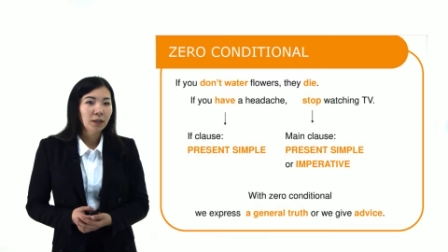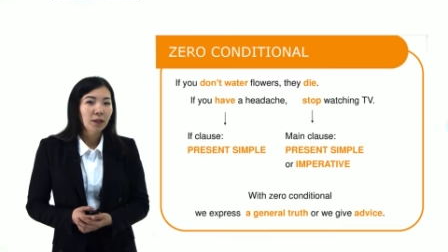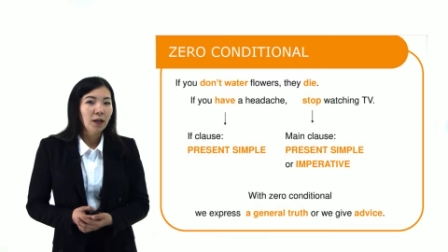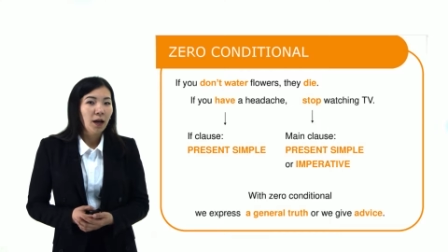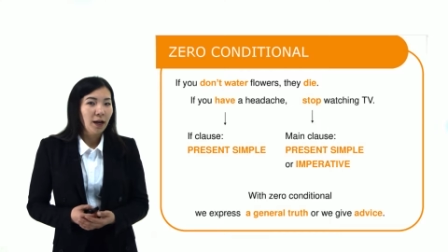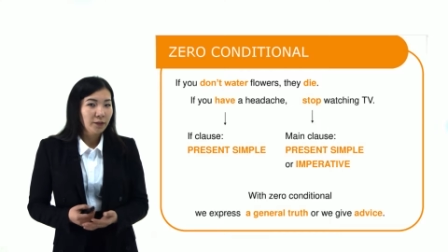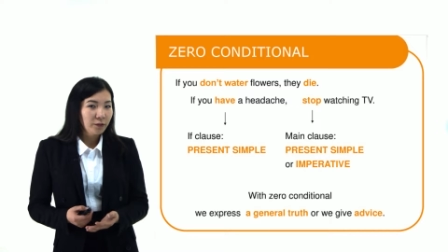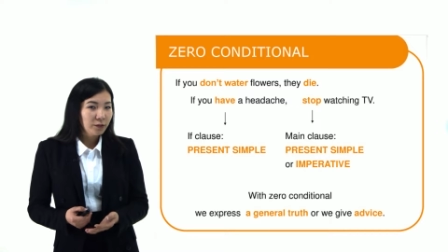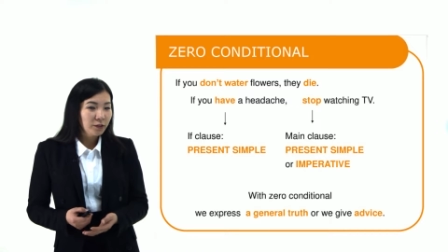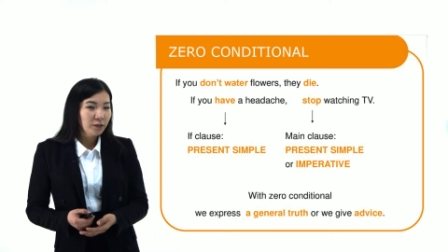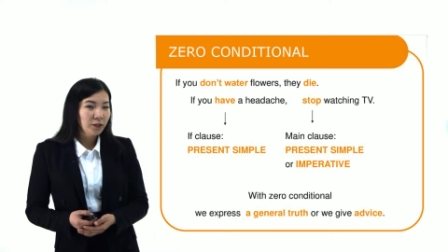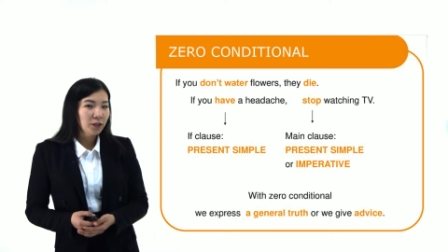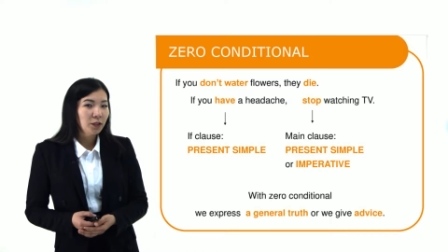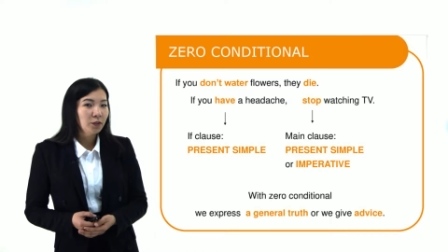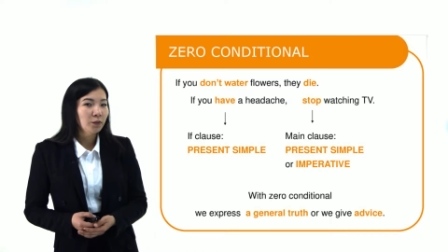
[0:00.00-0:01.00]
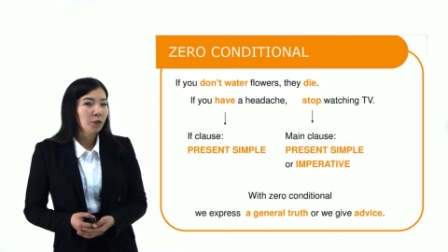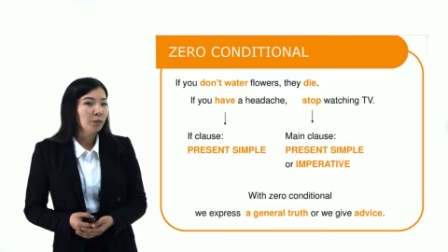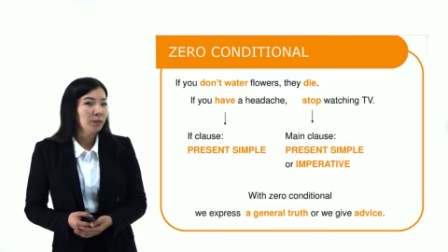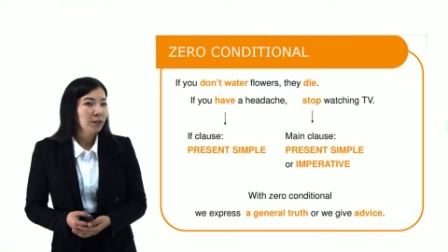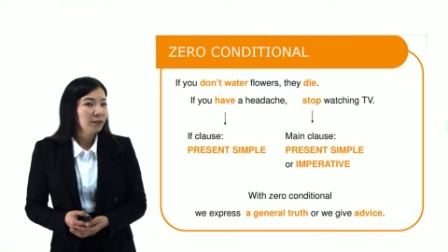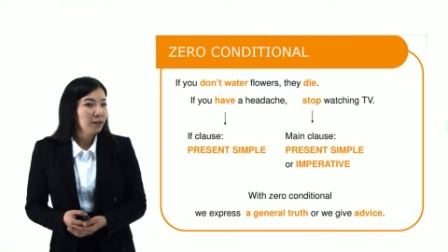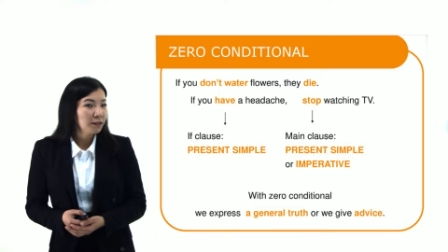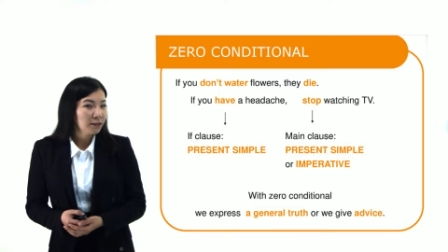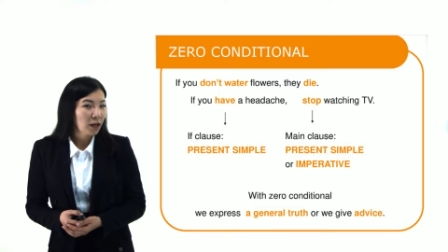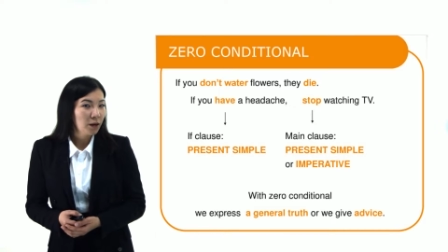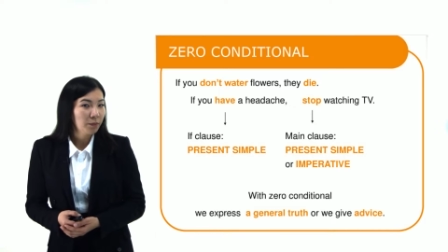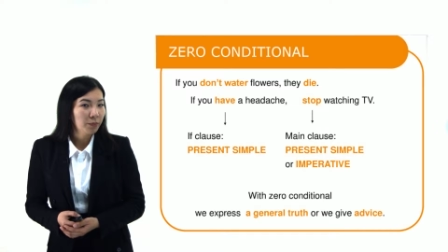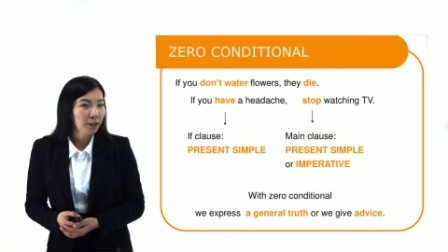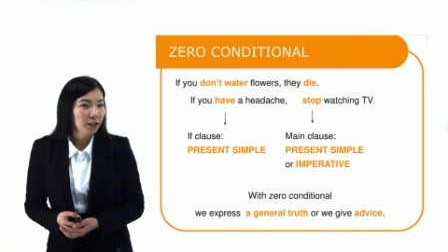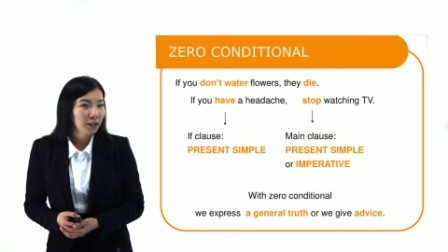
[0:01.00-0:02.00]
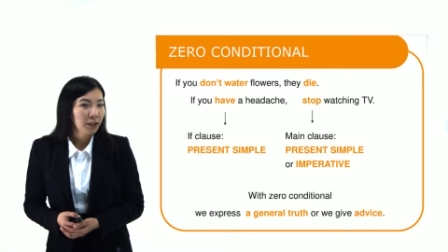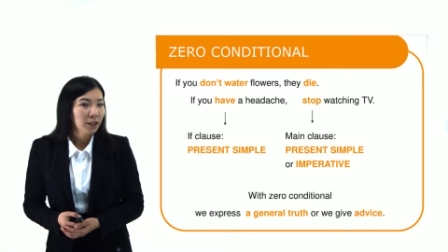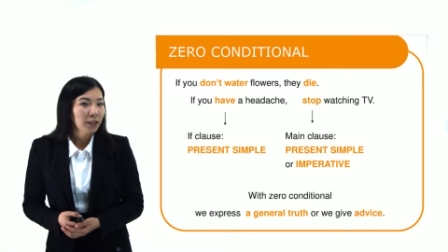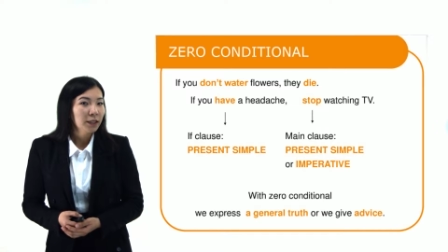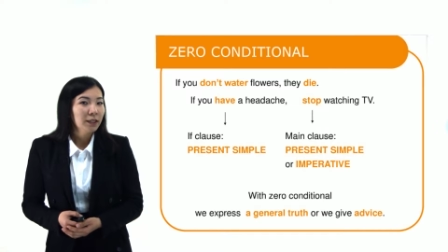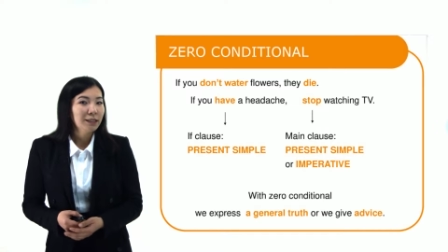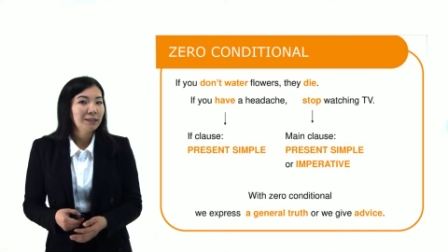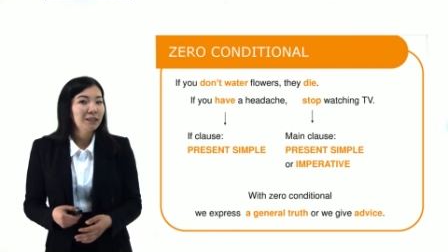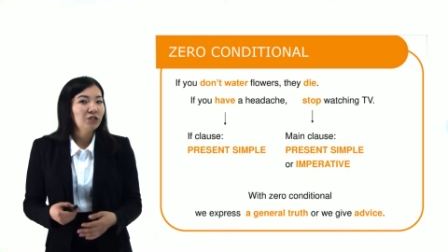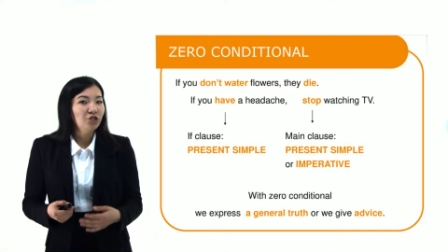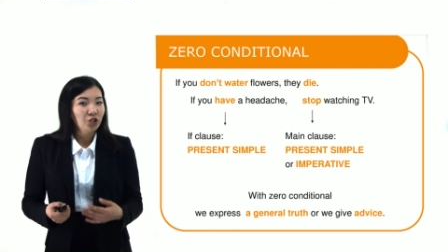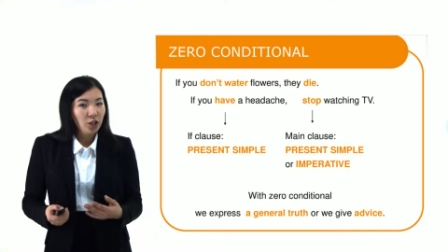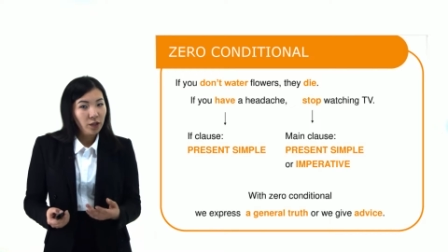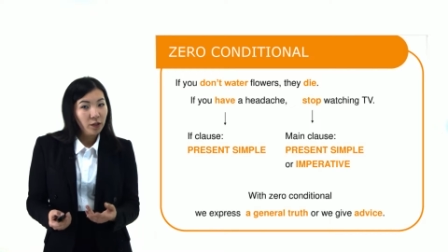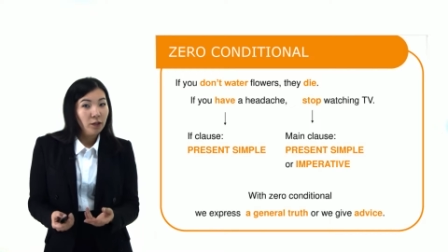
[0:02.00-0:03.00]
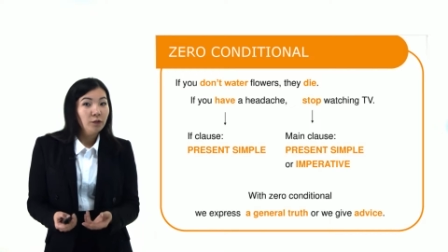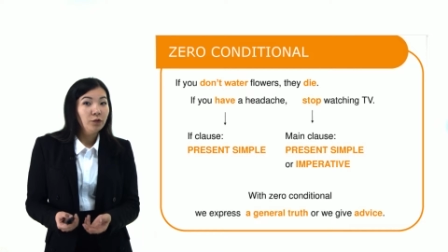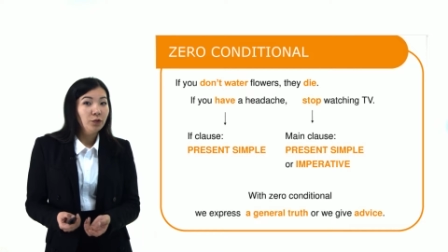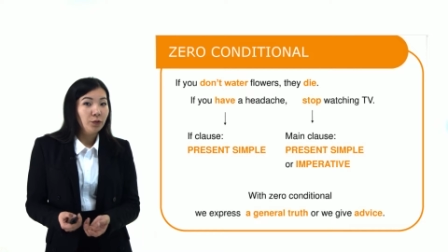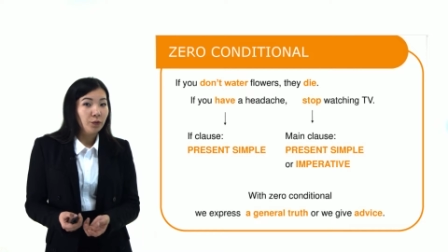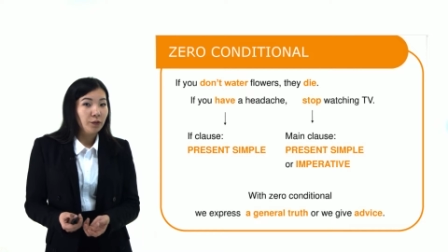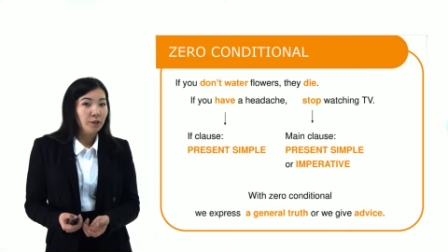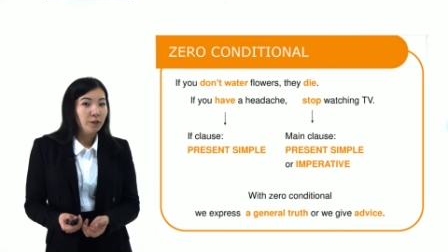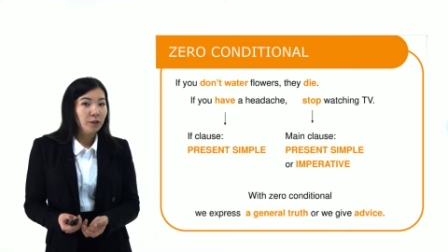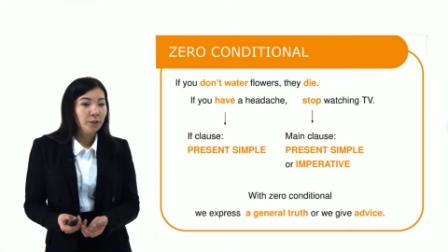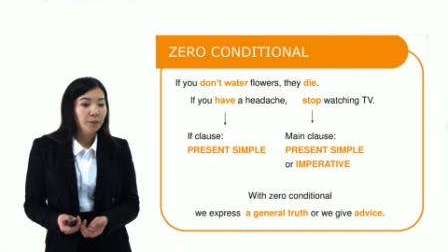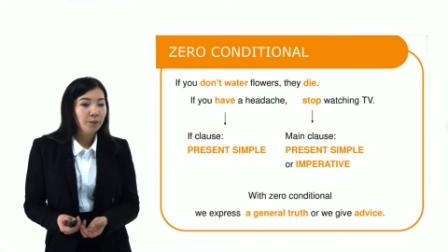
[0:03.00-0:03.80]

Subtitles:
As you see from this example, it's a general truth.